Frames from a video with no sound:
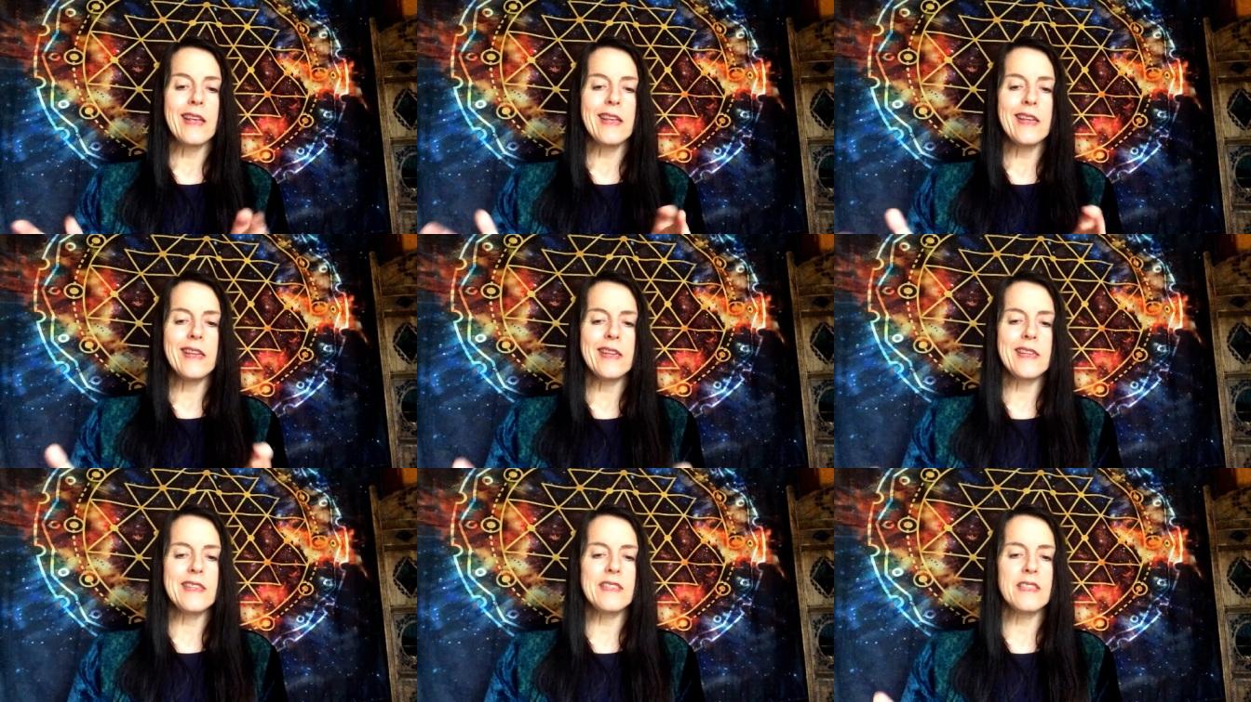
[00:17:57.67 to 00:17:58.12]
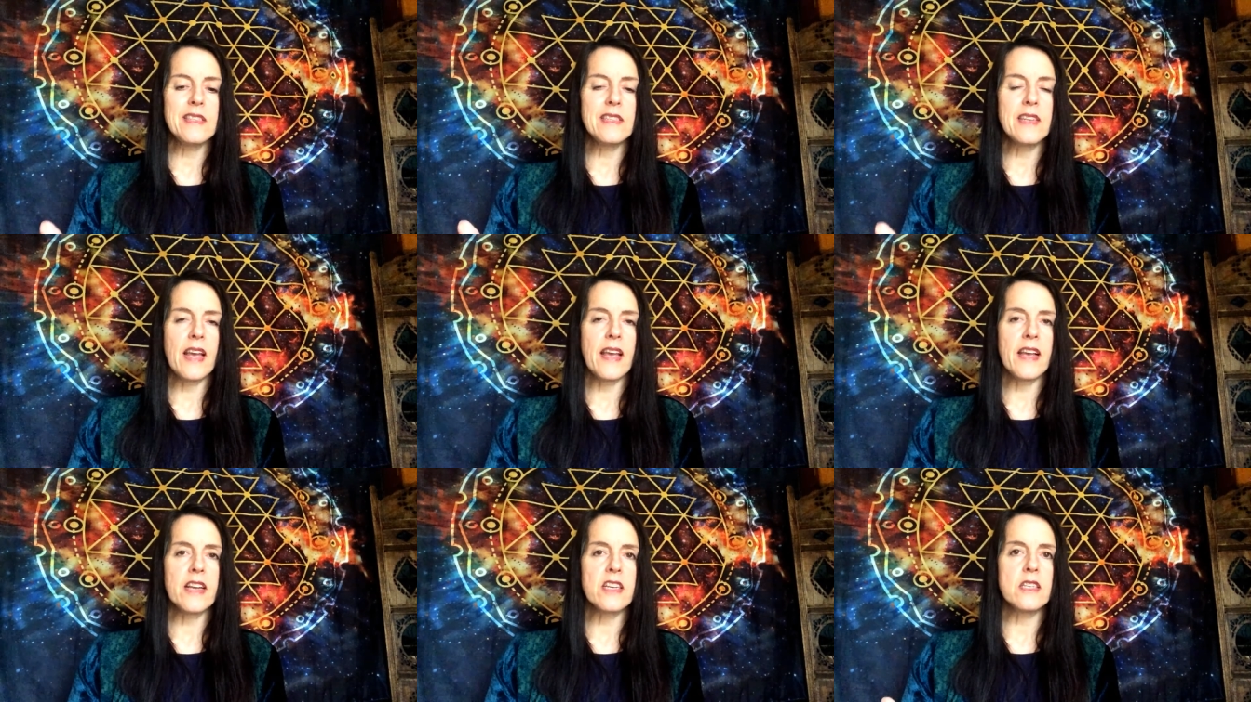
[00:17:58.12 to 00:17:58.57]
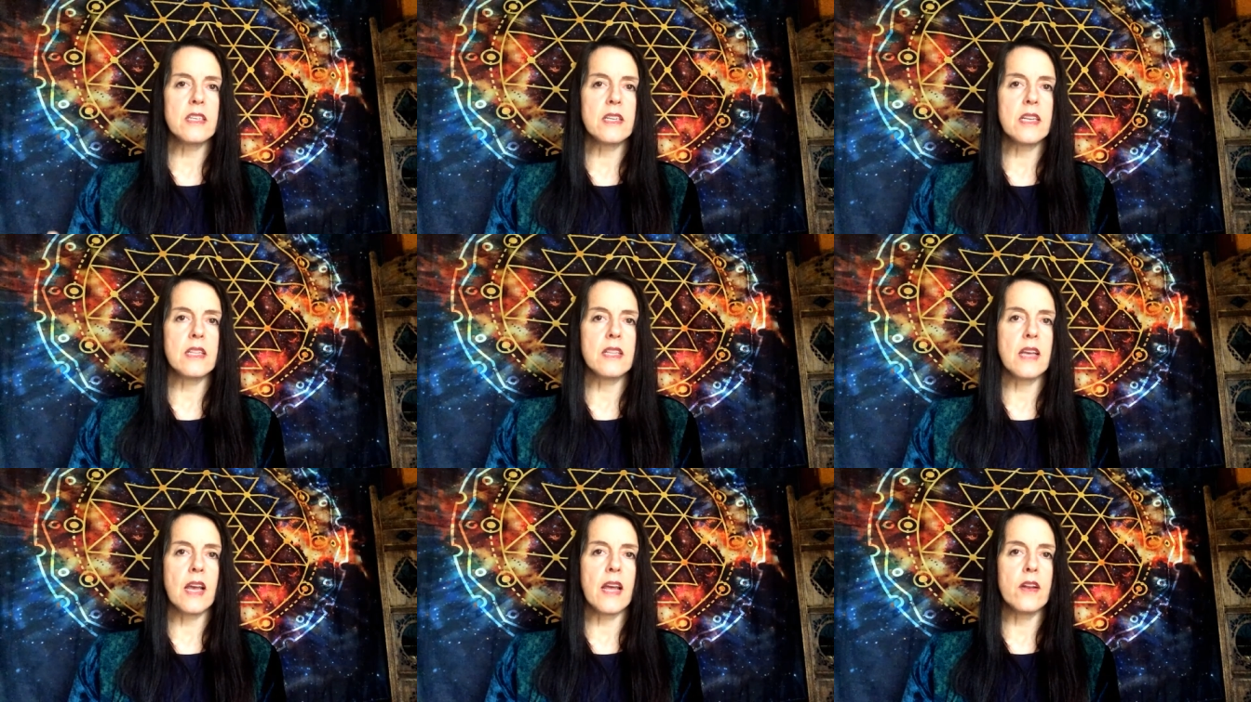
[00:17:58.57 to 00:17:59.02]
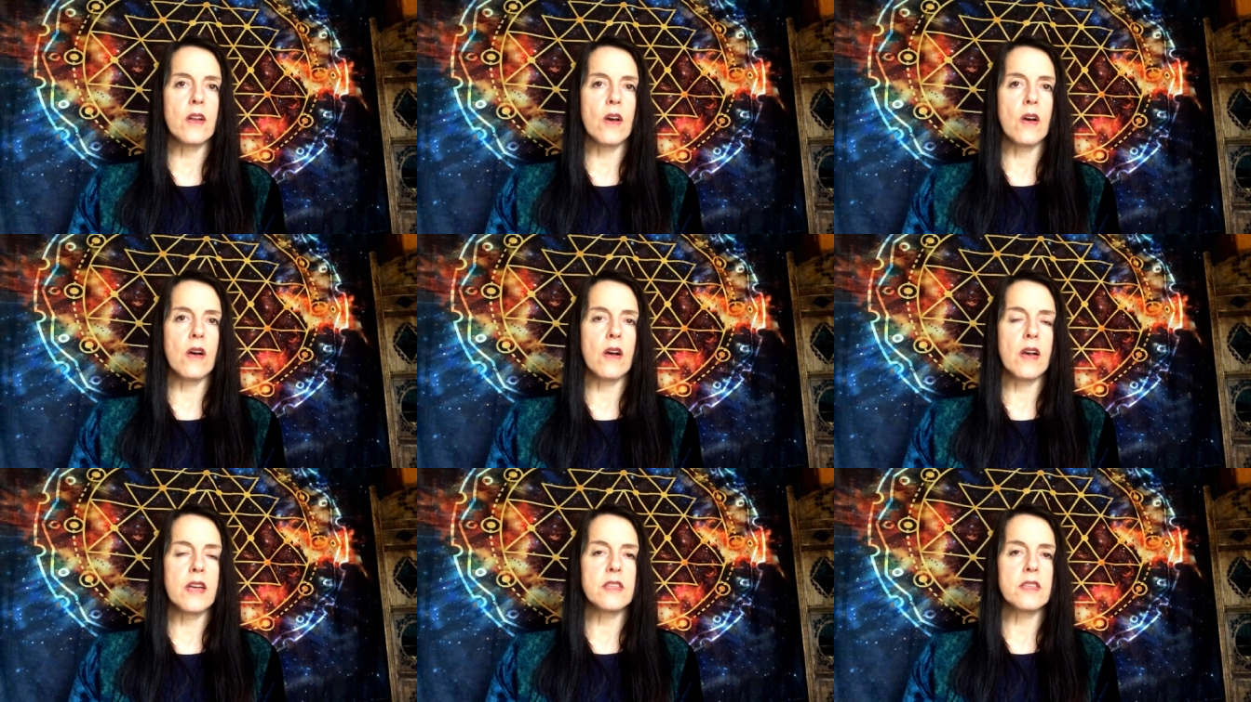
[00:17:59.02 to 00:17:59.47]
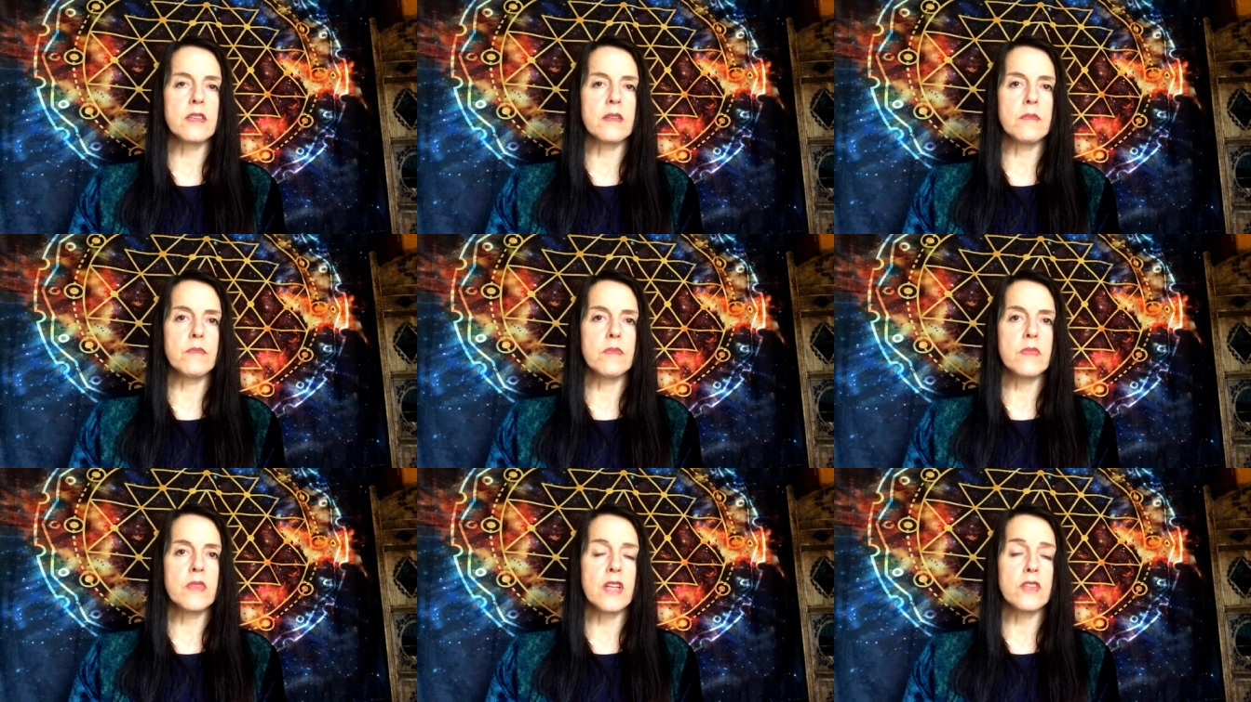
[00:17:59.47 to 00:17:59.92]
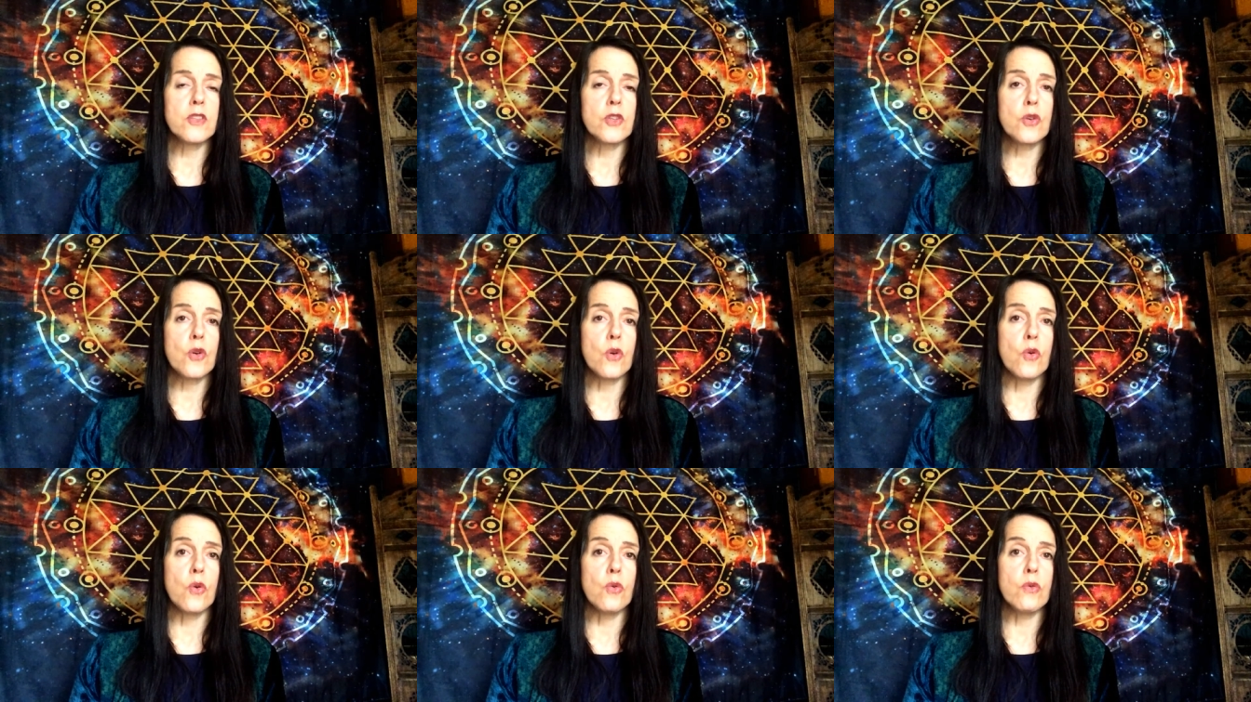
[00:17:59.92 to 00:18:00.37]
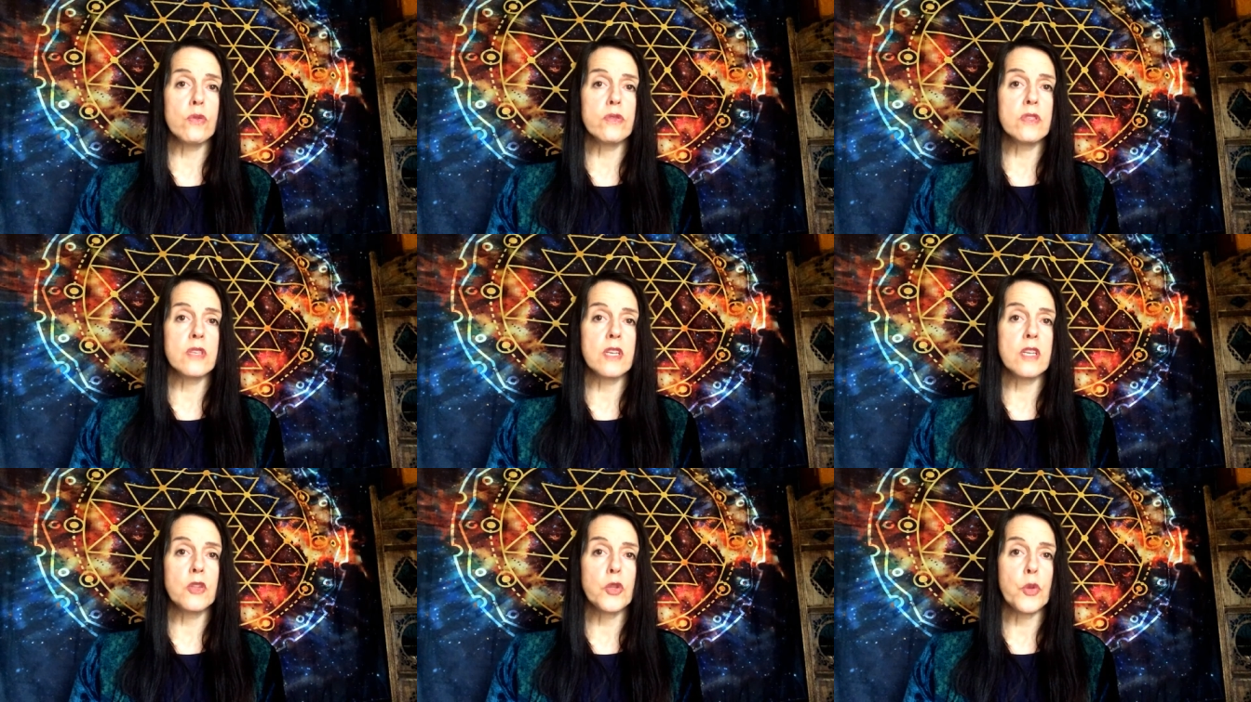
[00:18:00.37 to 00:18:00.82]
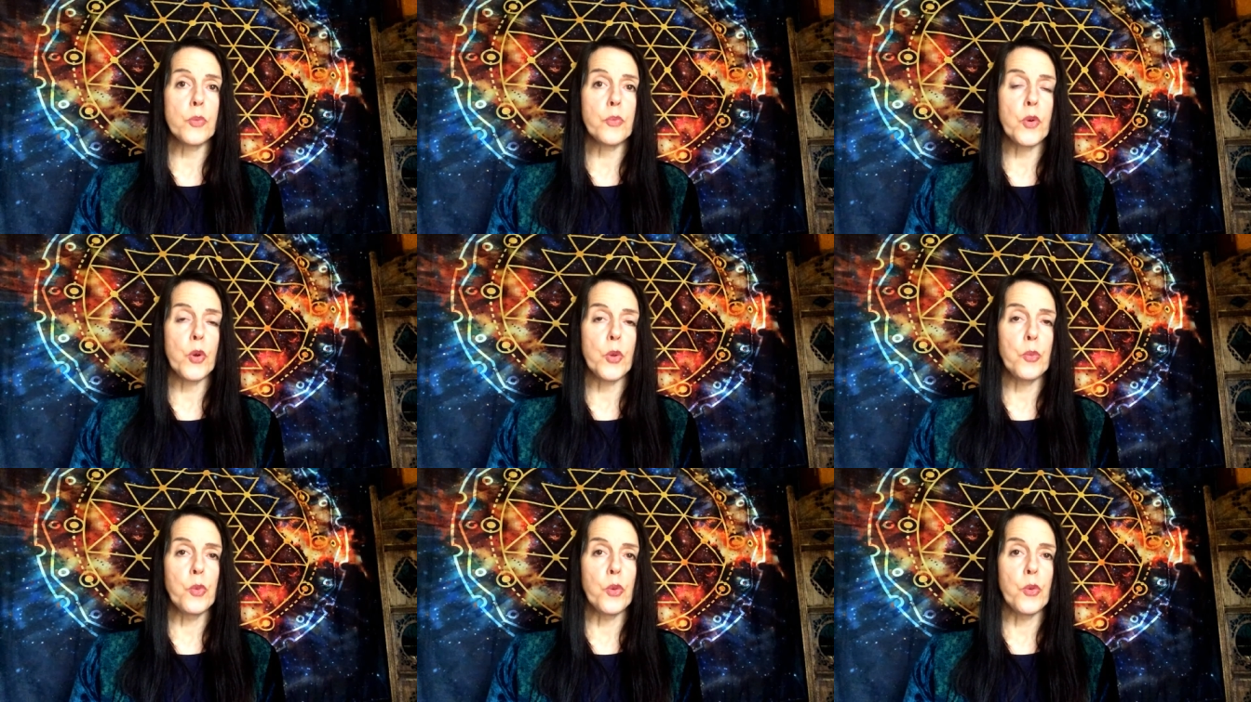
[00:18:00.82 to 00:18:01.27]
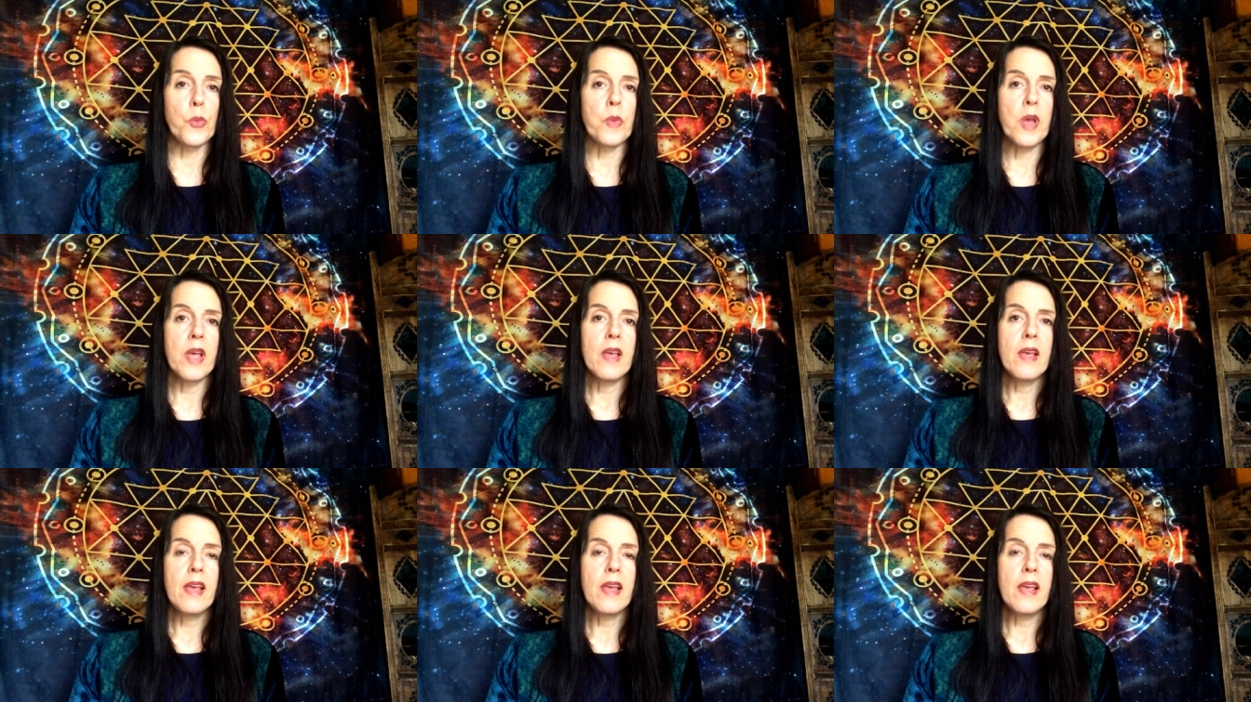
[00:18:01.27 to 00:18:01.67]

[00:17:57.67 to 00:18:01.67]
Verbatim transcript: is it actually that item that's causing the problem?